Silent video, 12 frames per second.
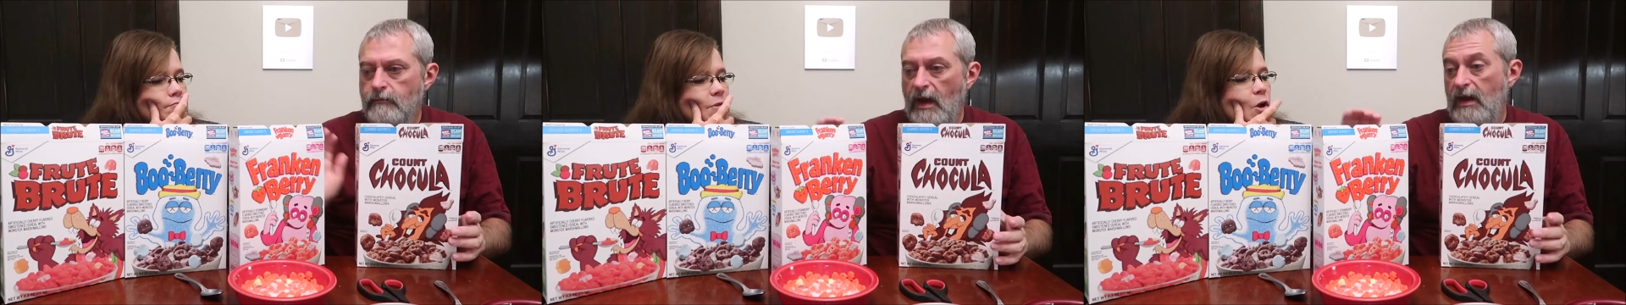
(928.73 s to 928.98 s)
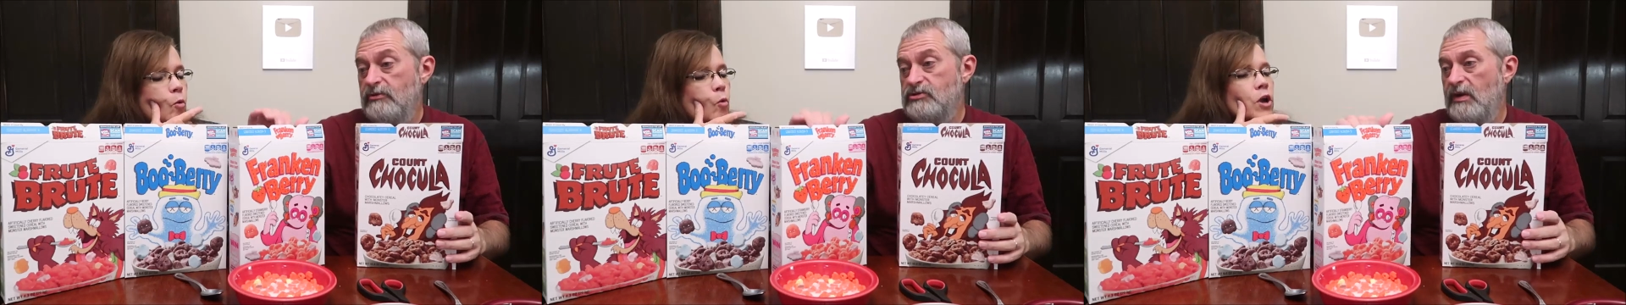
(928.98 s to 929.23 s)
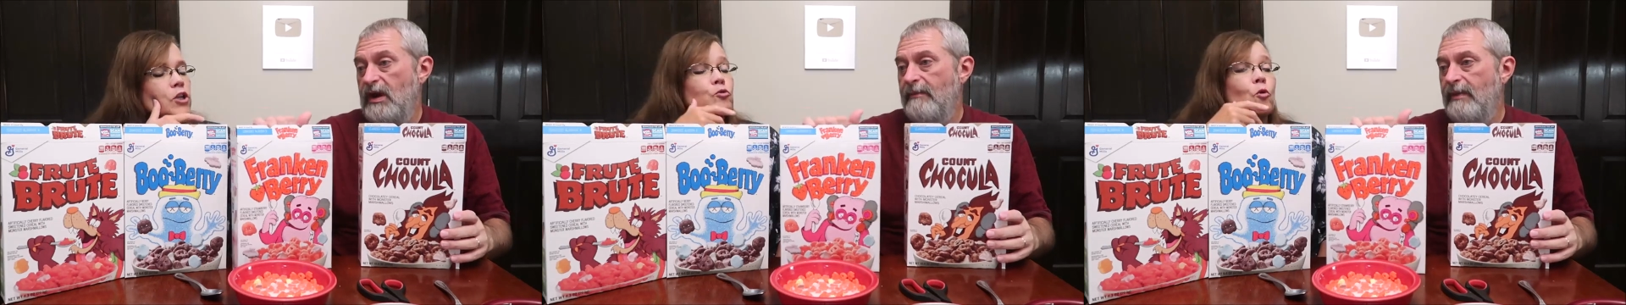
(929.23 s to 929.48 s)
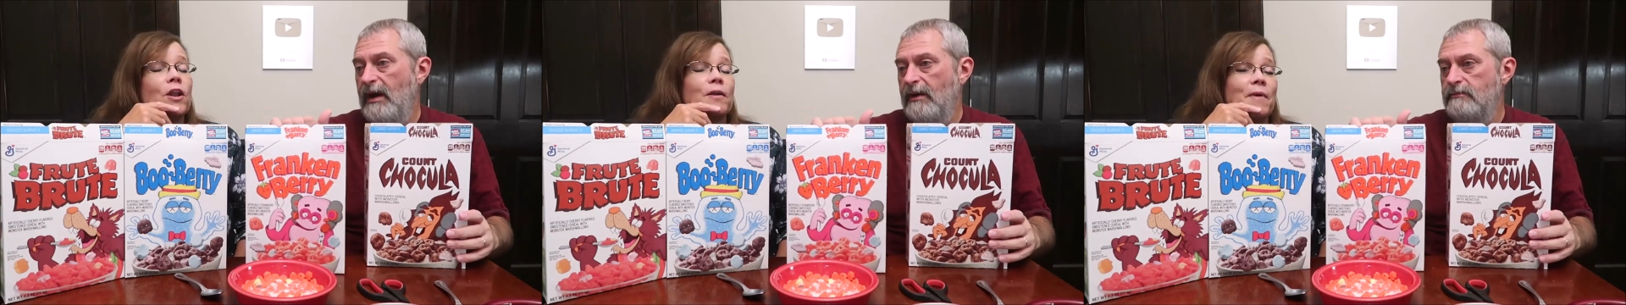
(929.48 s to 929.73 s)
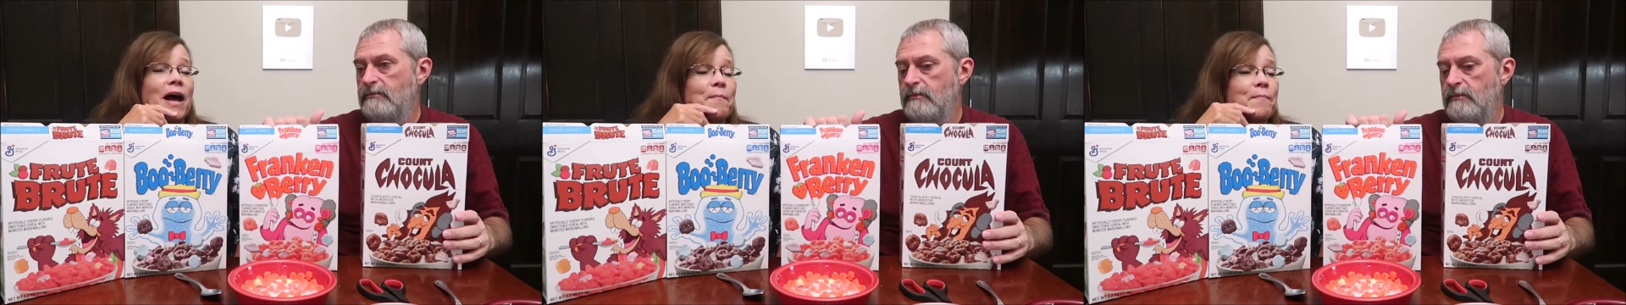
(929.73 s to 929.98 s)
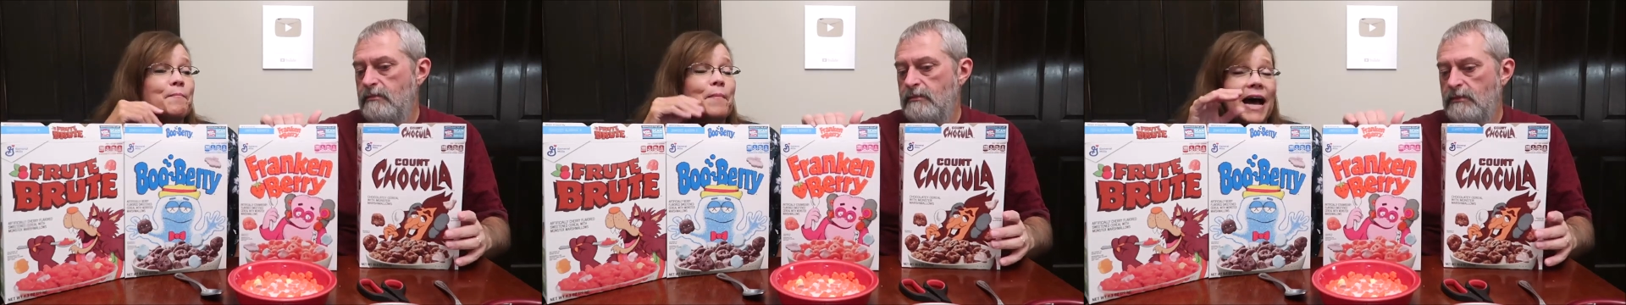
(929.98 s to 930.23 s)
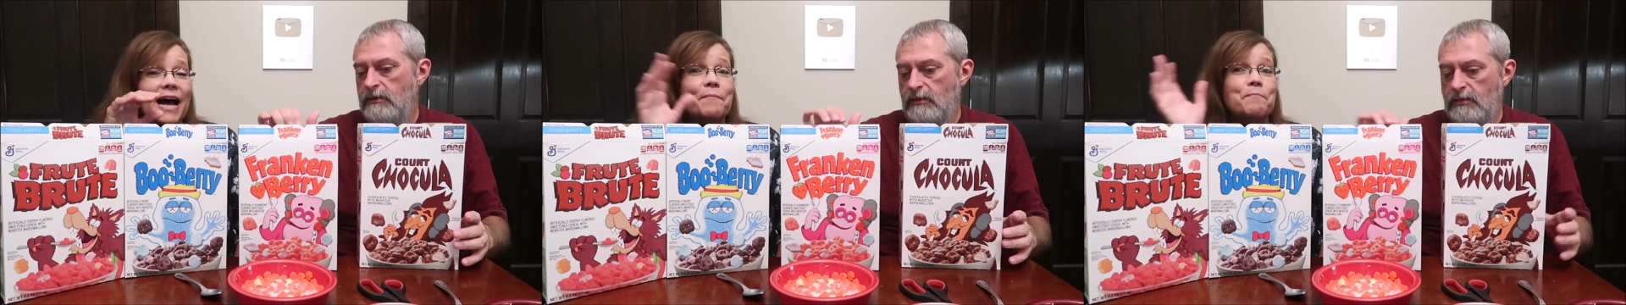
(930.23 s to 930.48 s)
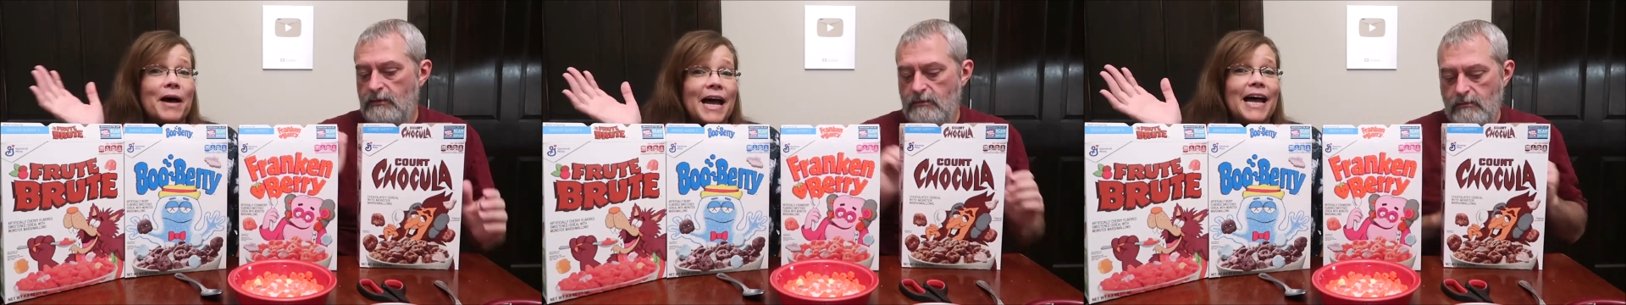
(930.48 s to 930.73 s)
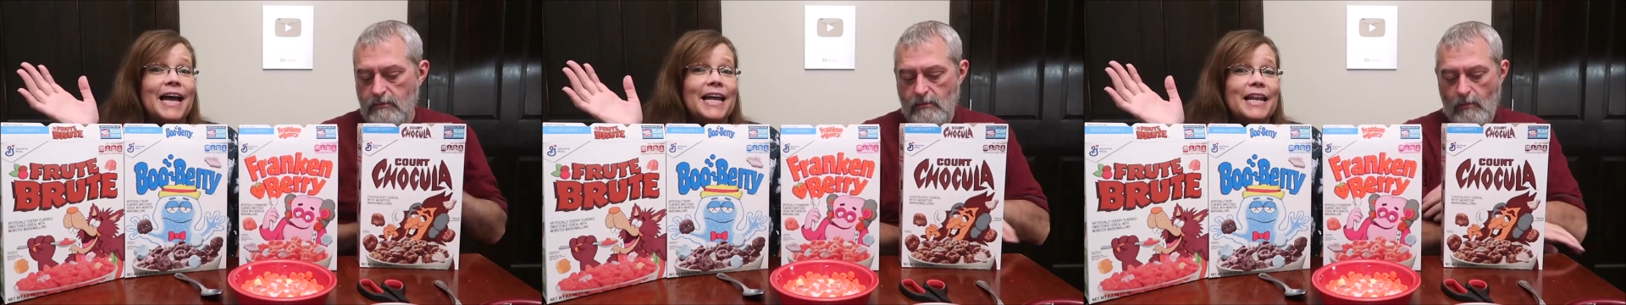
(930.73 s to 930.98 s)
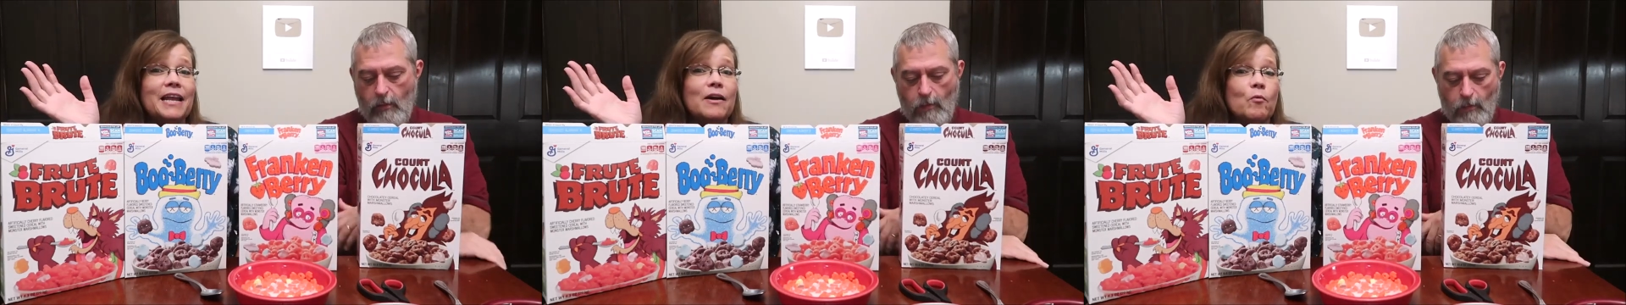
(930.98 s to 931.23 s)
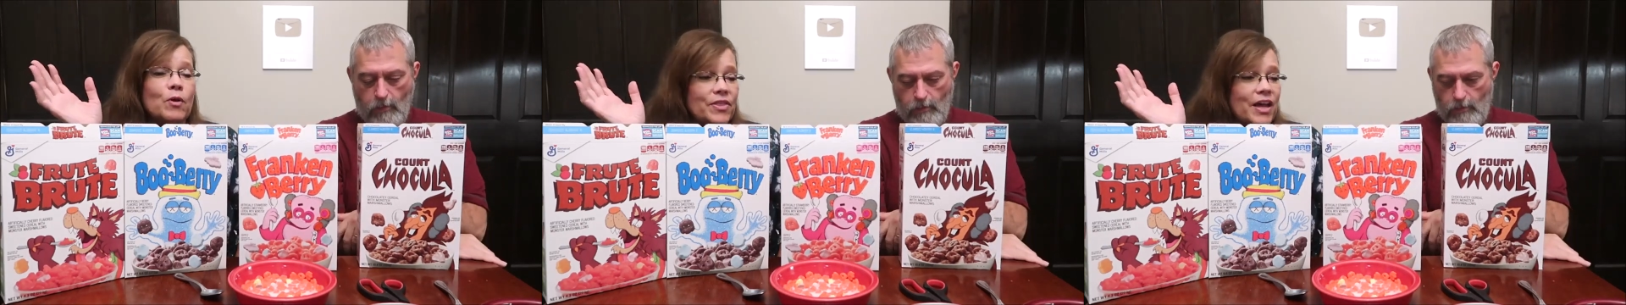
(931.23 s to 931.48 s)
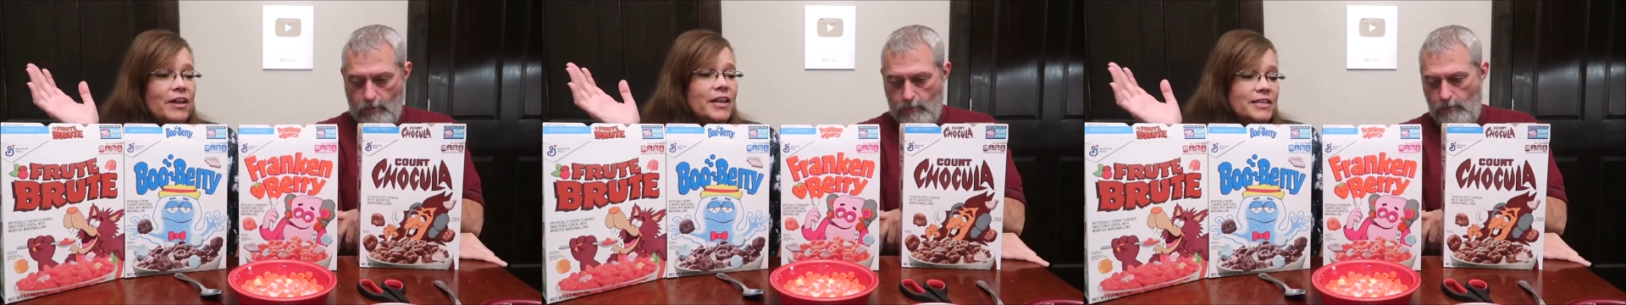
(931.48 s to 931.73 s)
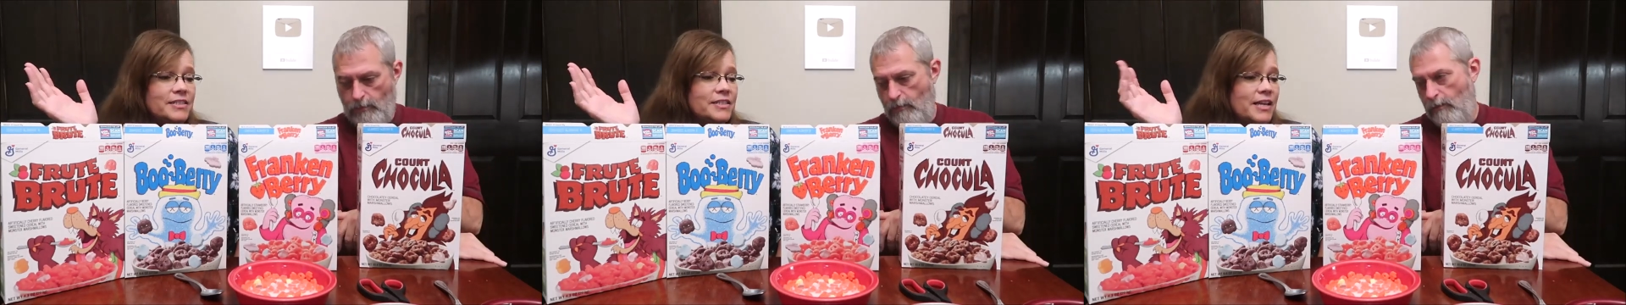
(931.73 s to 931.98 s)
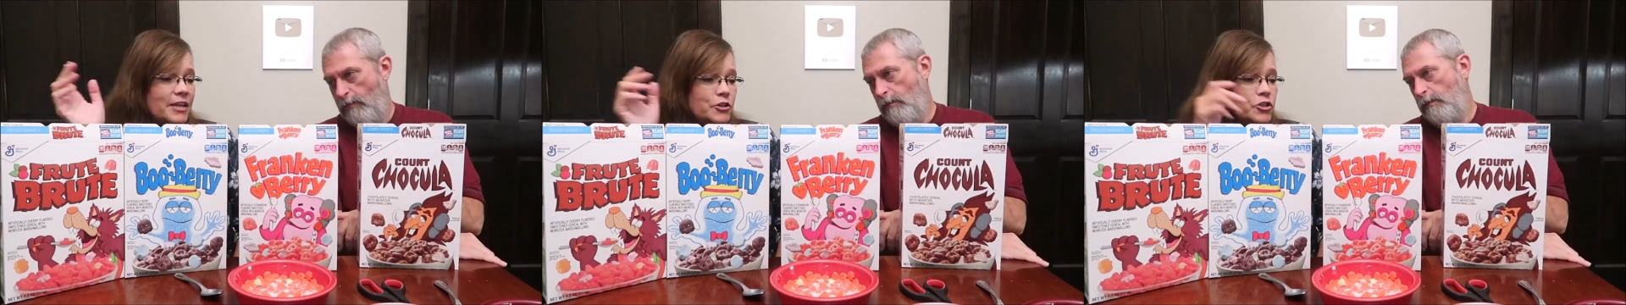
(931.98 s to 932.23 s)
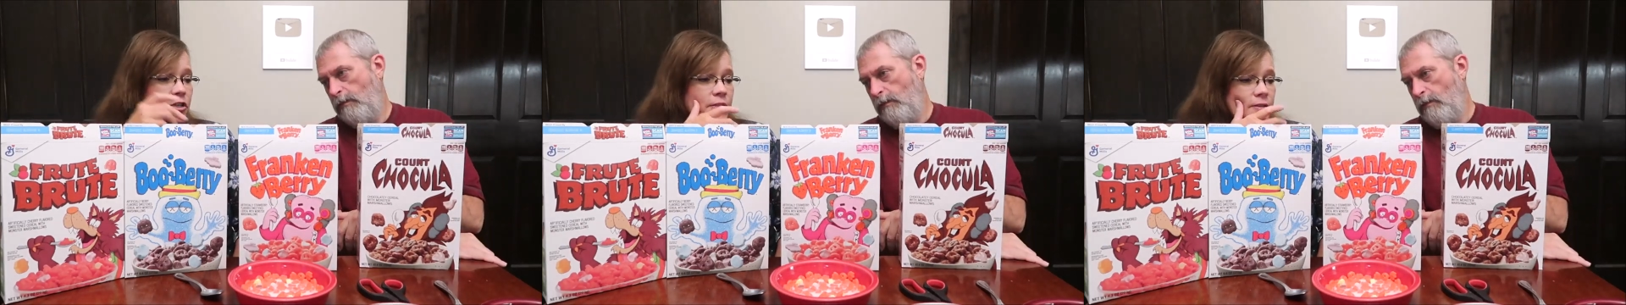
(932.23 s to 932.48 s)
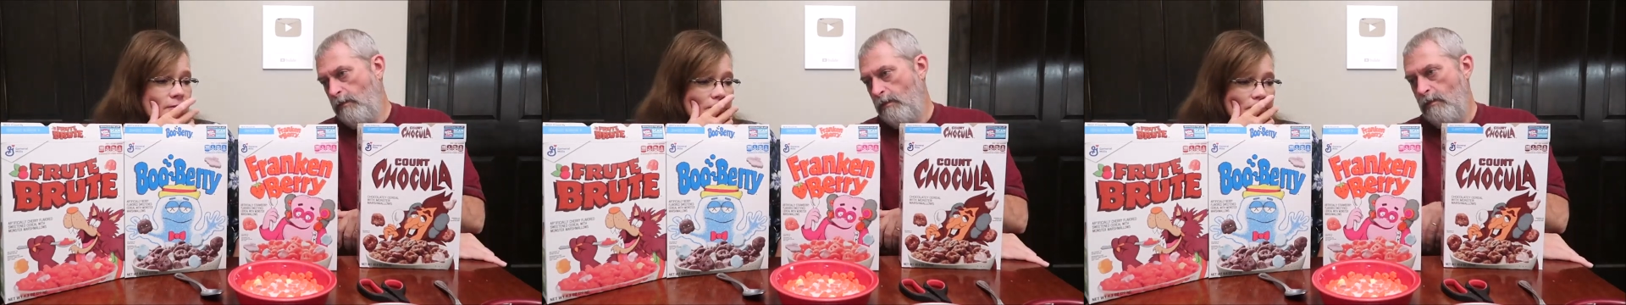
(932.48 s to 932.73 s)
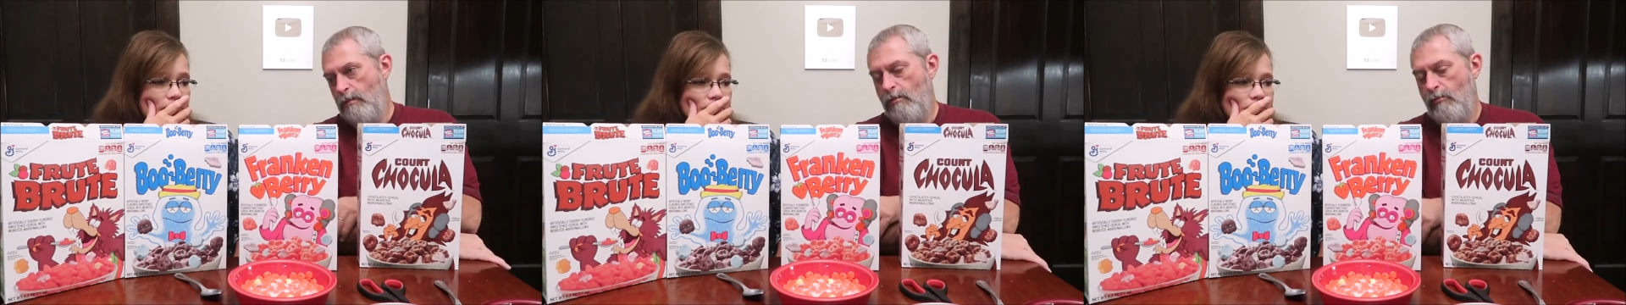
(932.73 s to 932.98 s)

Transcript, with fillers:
Speaker 1: I know which one am I buy, buying without hesitation? Mm -hmm.